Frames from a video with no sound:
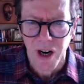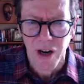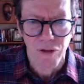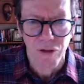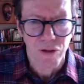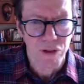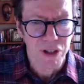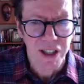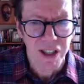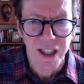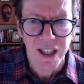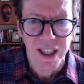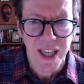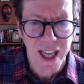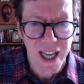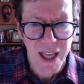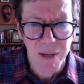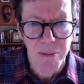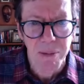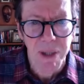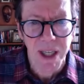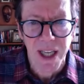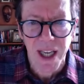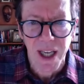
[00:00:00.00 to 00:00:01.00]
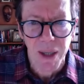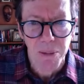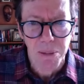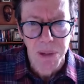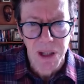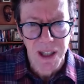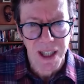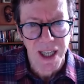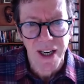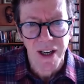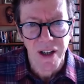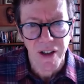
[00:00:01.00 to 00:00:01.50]
really an NBA
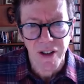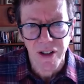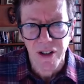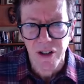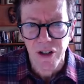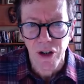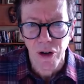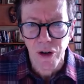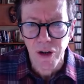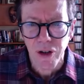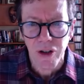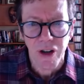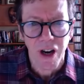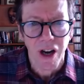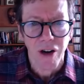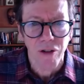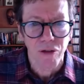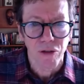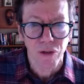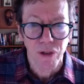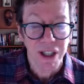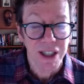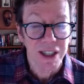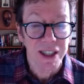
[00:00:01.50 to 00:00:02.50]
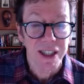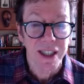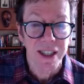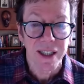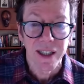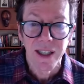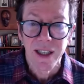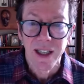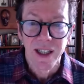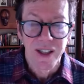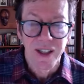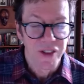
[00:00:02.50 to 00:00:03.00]
player. You know you're not
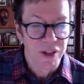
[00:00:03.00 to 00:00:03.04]
really the